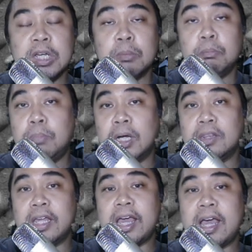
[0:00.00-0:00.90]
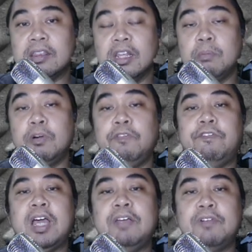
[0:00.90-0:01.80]
but at number
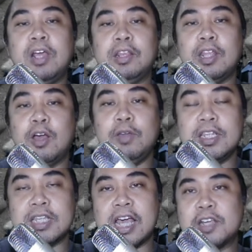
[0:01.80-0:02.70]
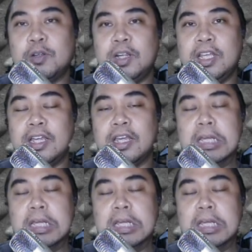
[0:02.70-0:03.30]
5 right now is actually